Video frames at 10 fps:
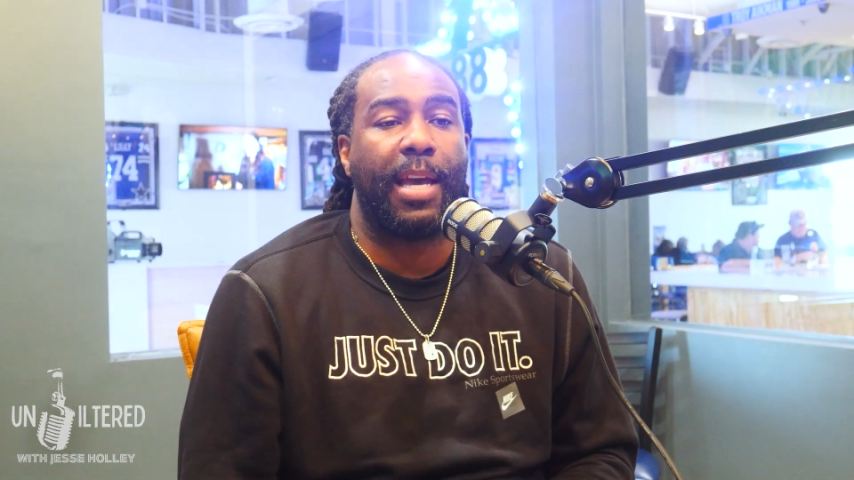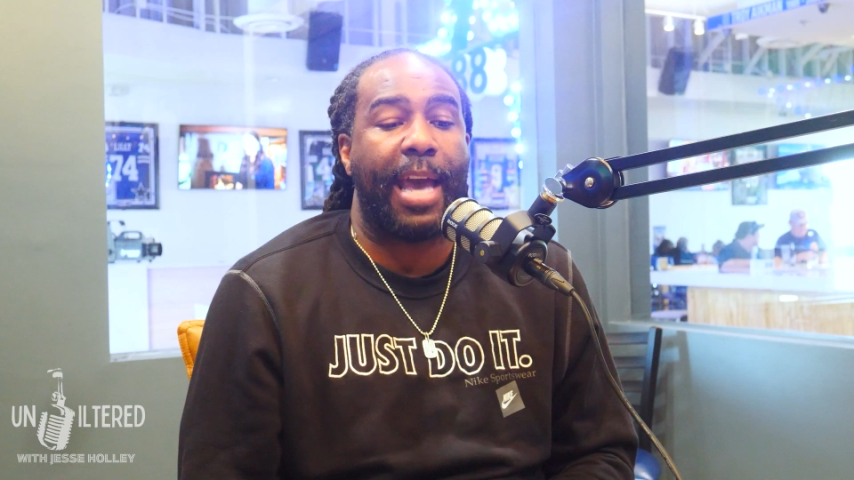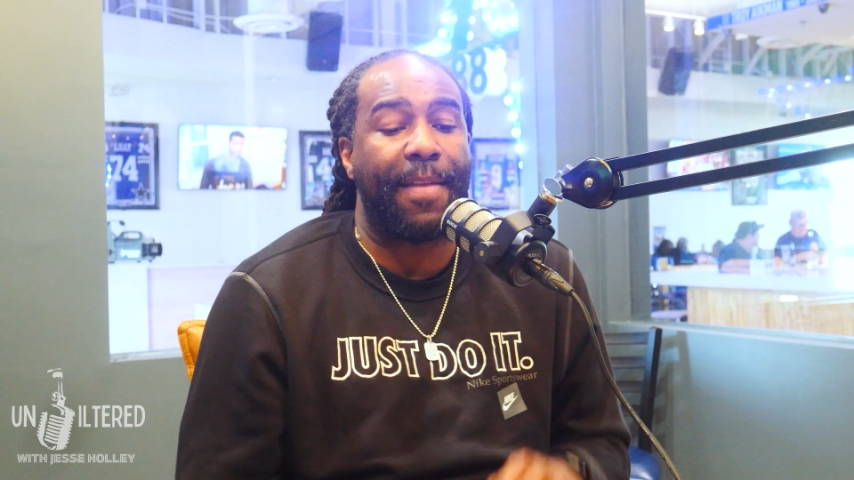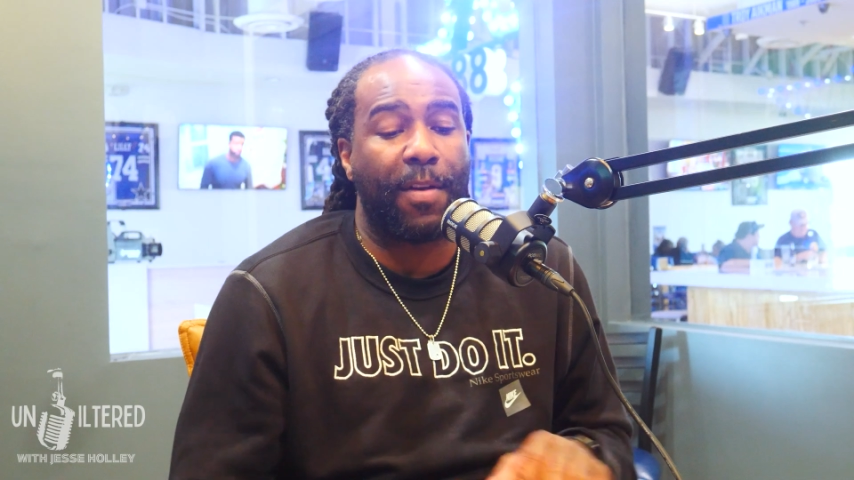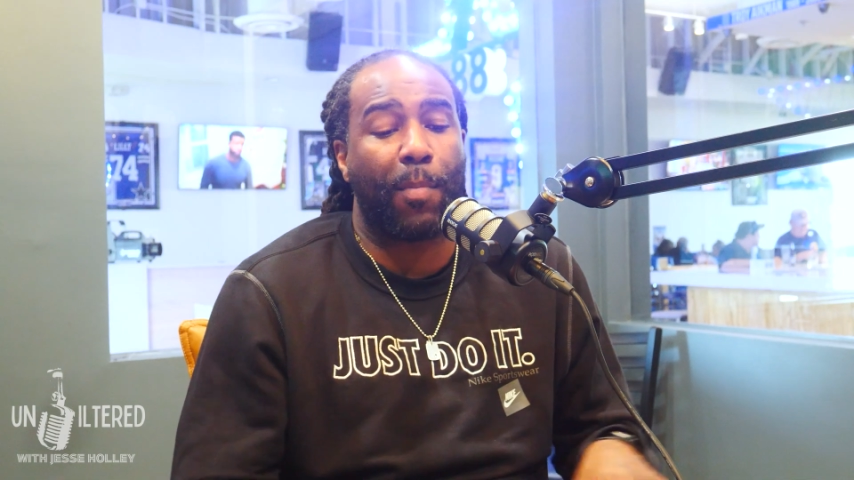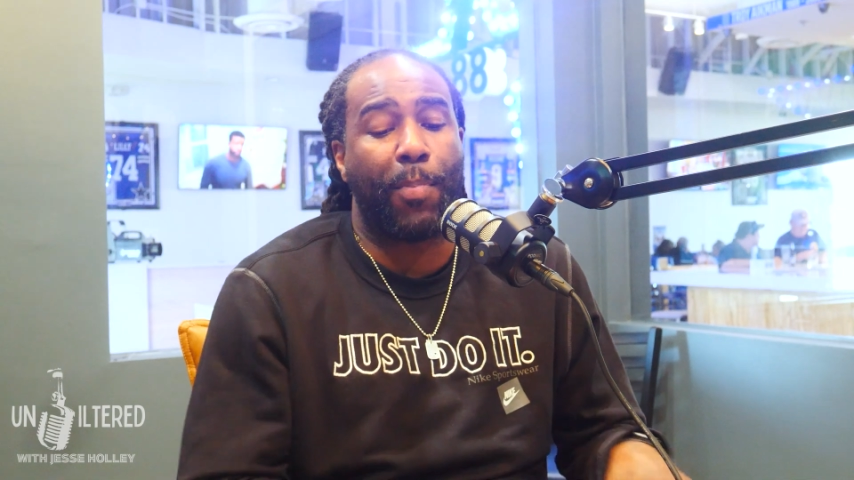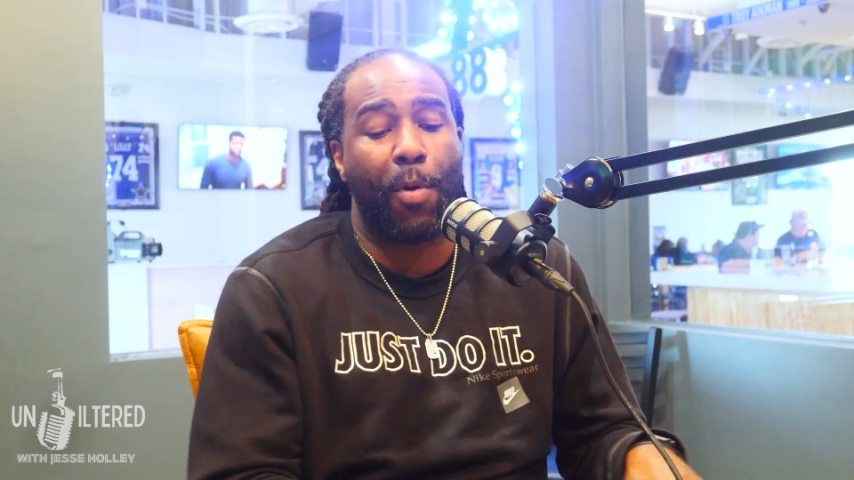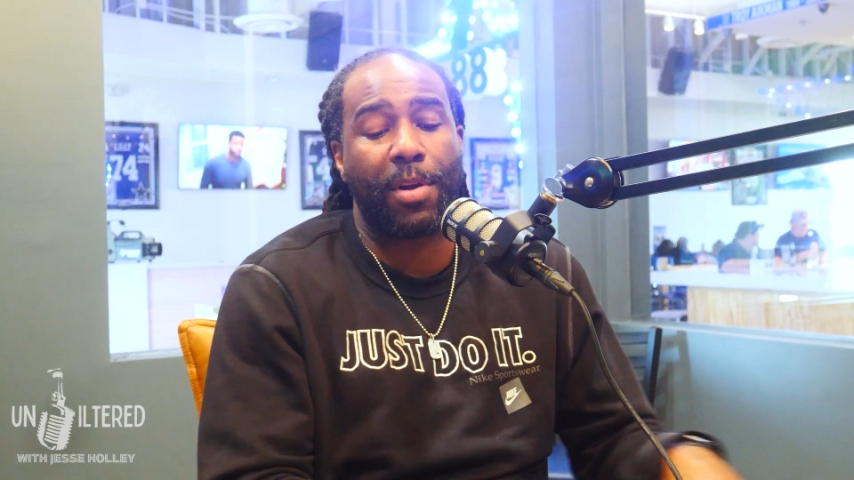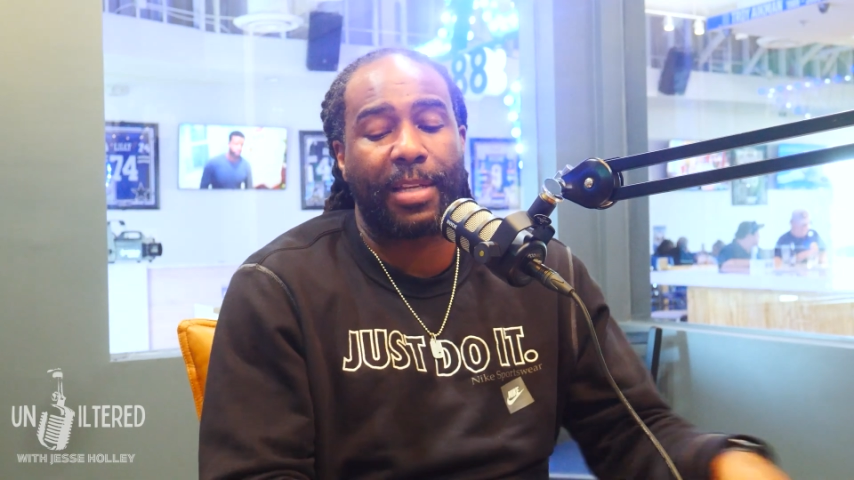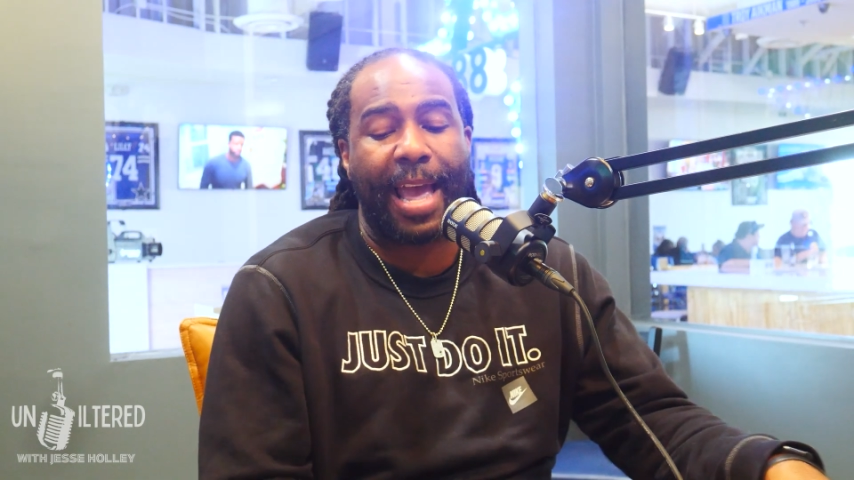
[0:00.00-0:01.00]
And the
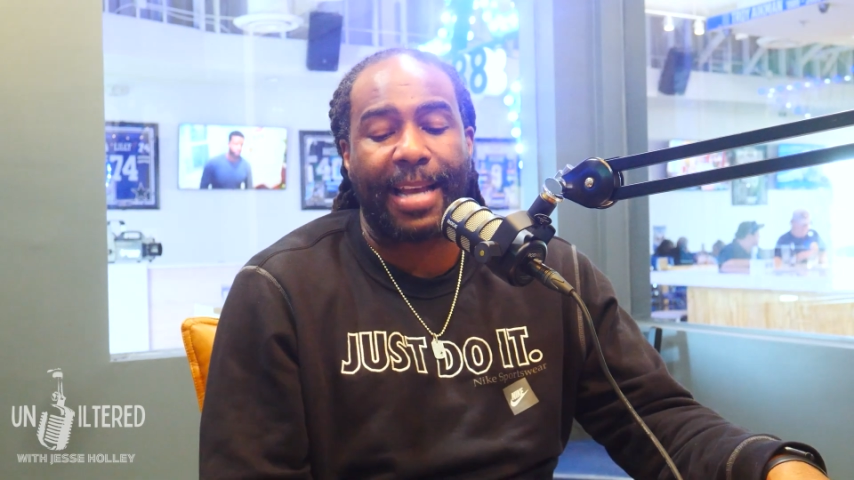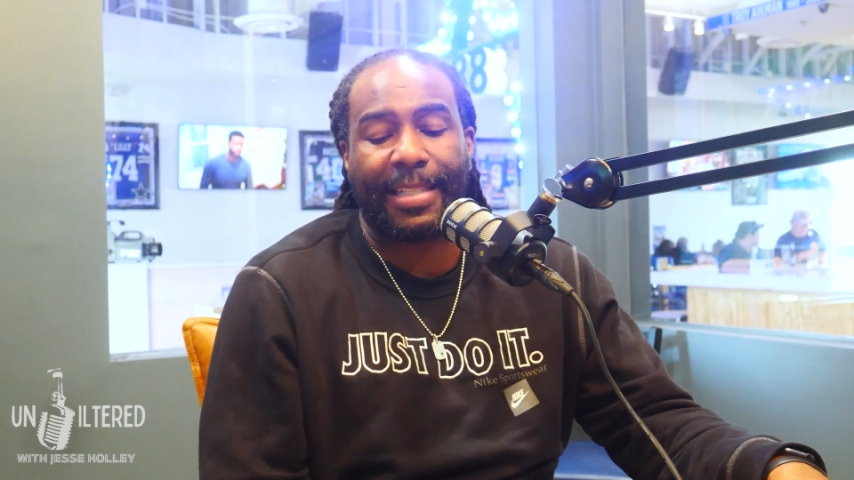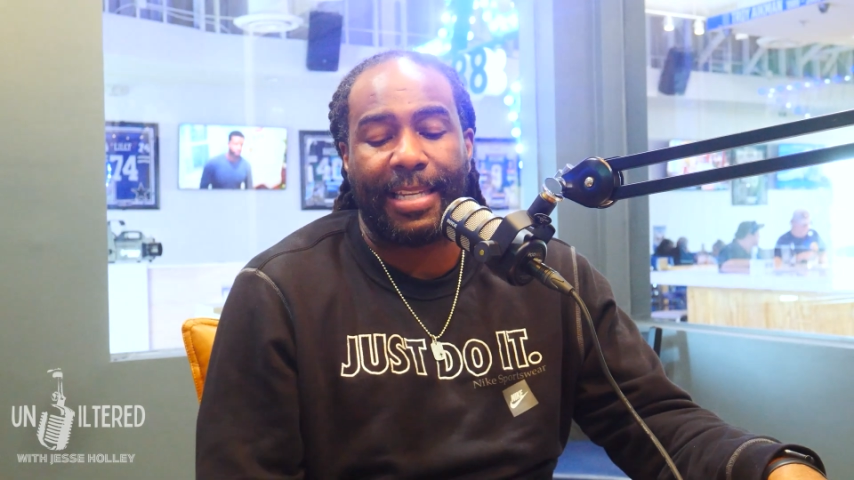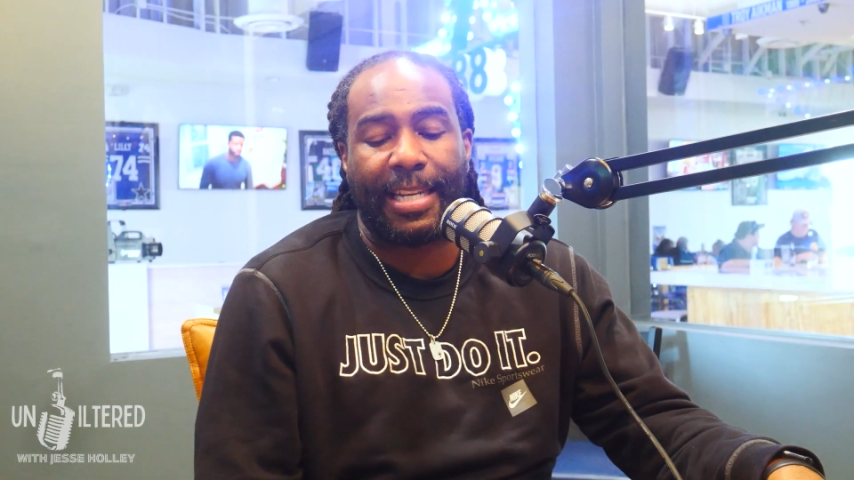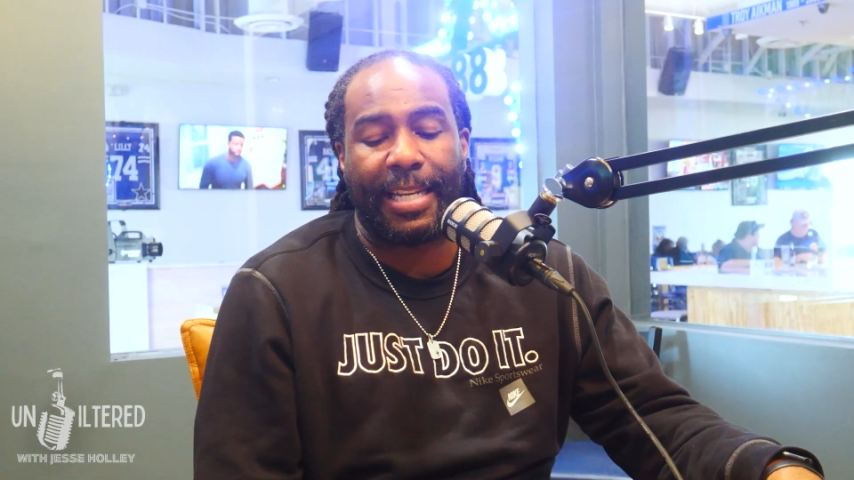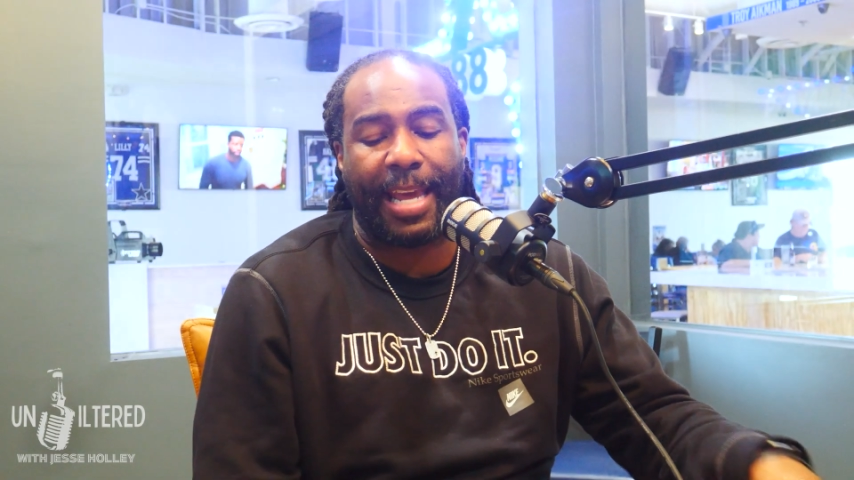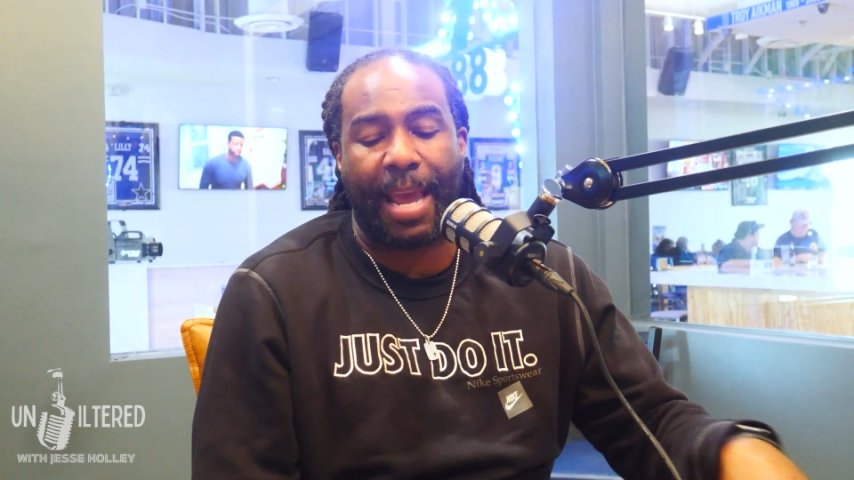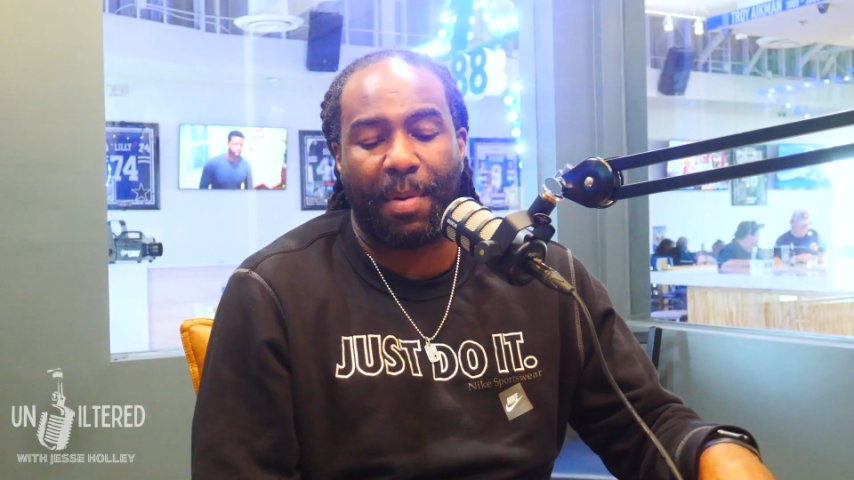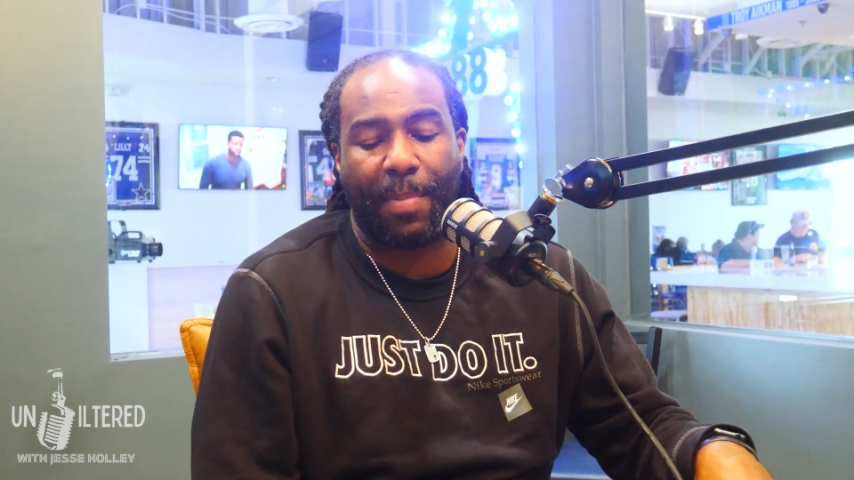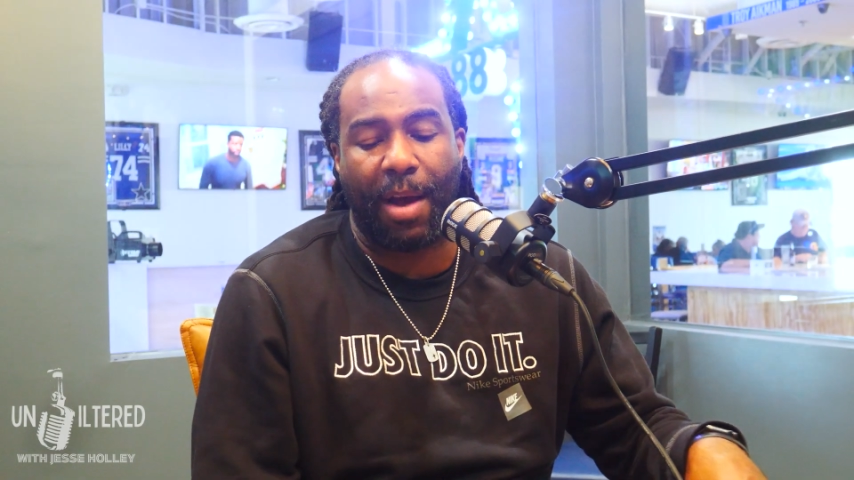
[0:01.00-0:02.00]
reporters asked CD
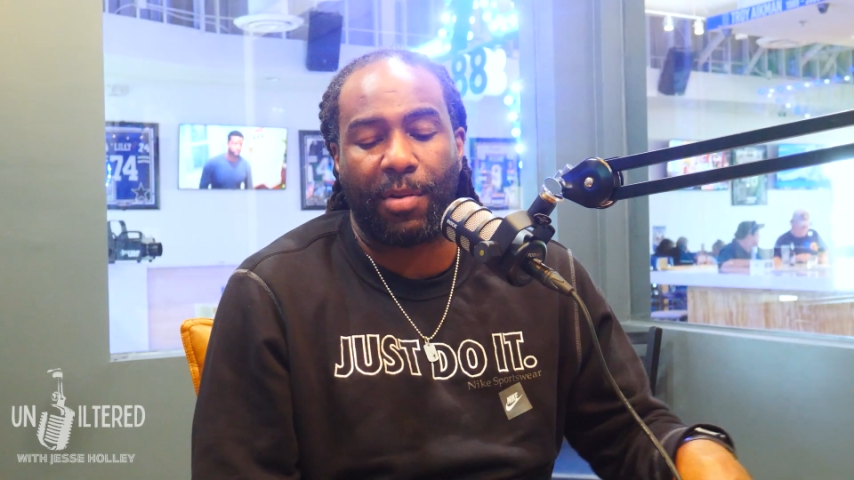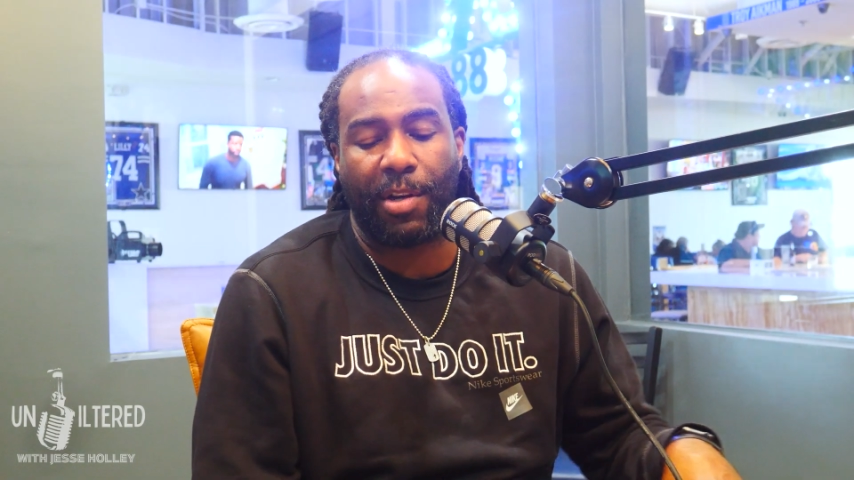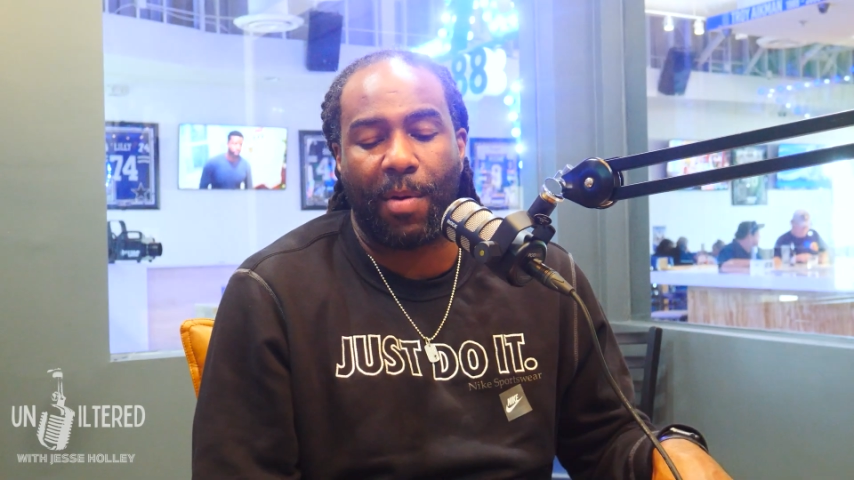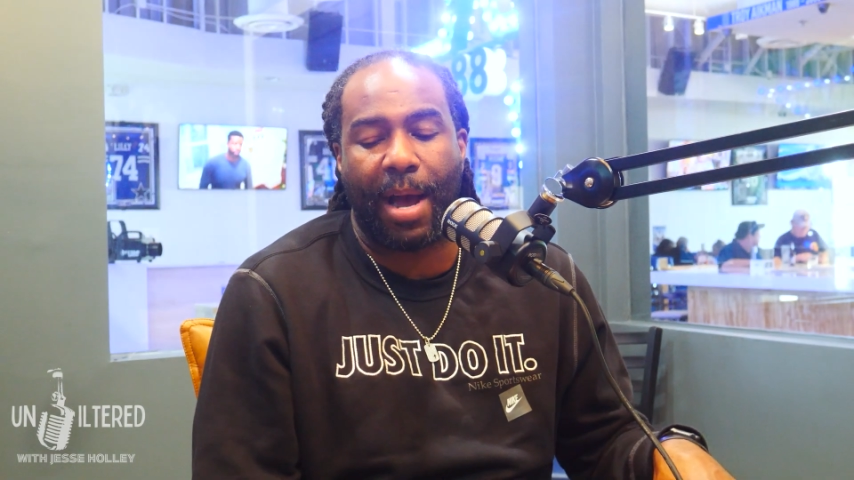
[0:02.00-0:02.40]
Lamb about,